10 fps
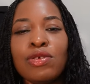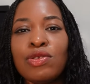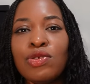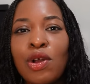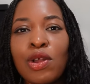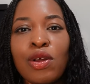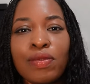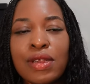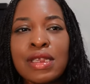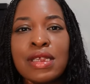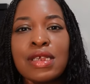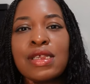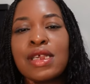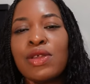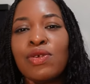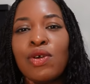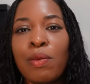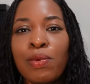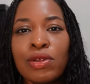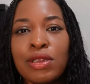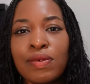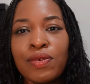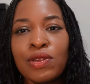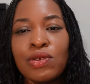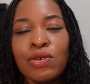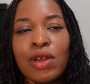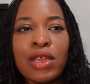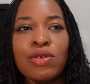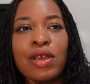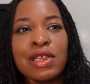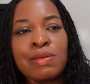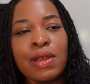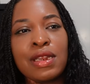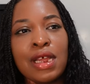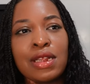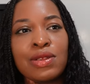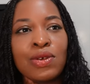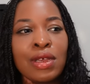You do all of these things and you upload the video and you expect that,